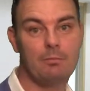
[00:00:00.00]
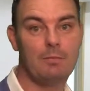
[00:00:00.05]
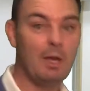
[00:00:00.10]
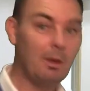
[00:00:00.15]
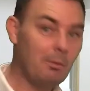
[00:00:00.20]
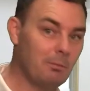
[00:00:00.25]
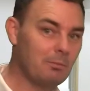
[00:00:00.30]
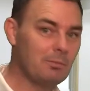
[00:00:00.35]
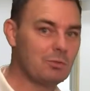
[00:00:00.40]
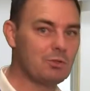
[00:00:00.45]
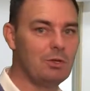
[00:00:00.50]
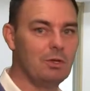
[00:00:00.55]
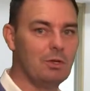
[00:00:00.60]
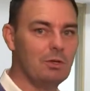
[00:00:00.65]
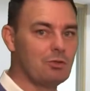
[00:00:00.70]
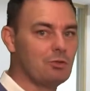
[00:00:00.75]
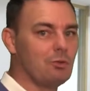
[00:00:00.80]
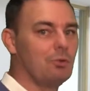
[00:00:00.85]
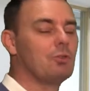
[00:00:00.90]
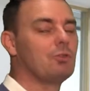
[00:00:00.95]
Yep, so you
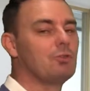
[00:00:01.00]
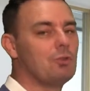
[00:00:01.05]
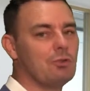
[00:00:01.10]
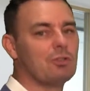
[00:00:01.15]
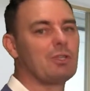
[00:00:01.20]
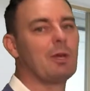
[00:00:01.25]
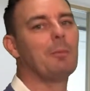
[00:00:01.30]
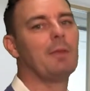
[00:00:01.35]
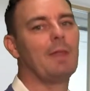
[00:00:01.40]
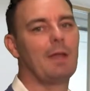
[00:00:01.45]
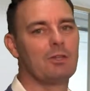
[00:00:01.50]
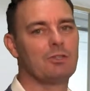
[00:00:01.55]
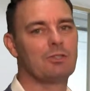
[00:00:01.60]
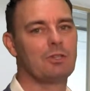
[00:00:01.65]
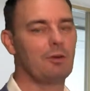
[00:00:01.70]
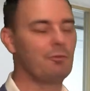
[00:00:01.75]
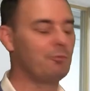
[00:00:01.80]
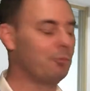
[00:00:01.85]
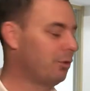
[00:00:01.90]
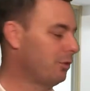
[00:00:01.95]
can sort of do some of that
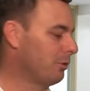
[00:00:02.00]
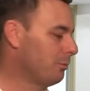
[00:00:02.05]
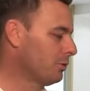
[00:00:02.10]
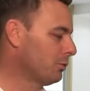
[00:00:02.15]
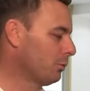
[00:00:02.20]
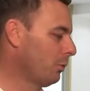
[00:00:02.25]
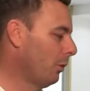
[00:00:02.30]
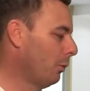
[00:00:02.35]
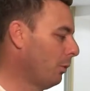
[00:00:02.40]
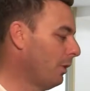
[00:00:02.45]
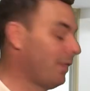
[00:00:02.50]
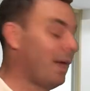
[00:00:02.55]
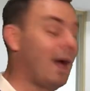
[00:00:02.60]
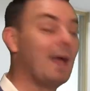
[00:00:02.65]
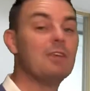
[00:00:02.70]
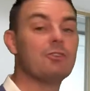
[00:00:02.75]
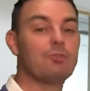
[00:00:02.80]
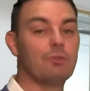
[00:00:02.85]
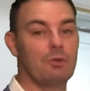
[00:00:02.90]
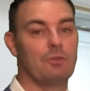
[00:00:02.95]
stuff with them as well, where
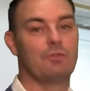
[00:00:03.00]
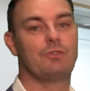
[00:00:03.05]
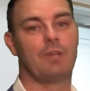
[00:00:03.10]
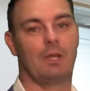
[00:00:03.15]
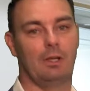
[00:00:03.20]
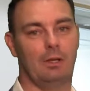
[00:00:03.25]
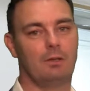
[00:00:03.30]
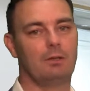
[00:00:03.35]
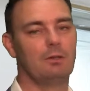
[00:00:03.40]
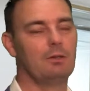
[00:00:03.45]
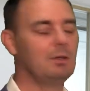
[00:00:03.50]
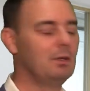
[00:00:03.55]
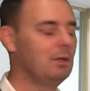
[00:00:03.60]
they sort of sell it.